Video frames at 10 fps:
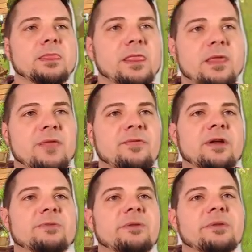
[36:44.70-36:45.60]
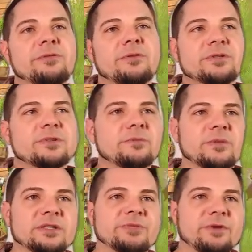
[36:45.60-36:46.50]
and then I'll probably throw some
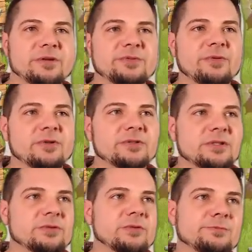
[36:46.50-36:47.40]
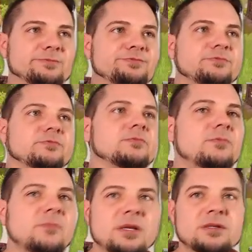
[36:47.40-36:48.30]
experience books into him
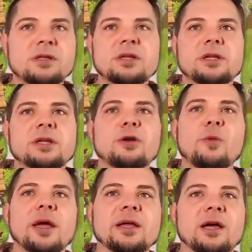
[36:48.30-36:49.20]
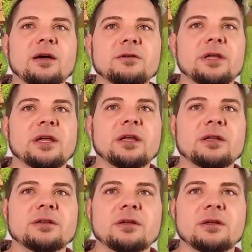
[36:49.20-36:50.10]
so that he can go back out and
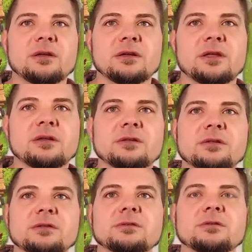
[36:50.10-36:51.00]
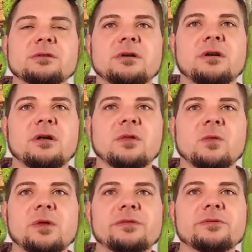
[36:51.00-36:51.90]
kill all the way
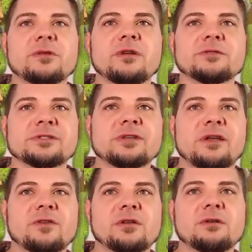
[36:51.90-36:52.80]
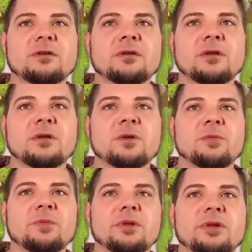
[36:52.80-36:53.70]
through level 7
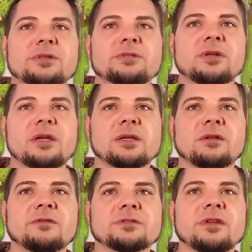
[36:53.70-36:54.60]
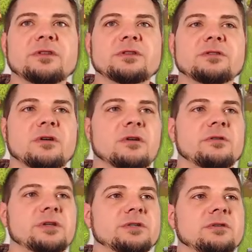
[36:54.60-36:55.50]
plus a level 7 dark
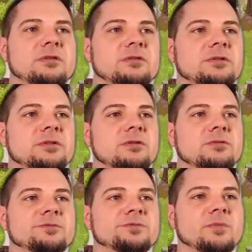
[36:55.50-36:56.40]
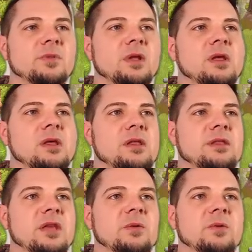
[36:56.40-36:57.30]
creature. So
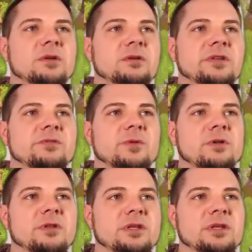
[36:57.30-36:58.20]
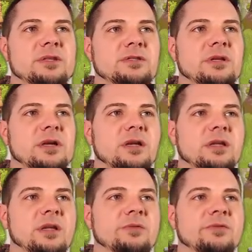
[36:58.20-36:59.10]
that way it'll give him all the keys that I can
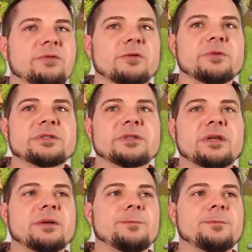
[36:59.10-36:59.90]
get before reset.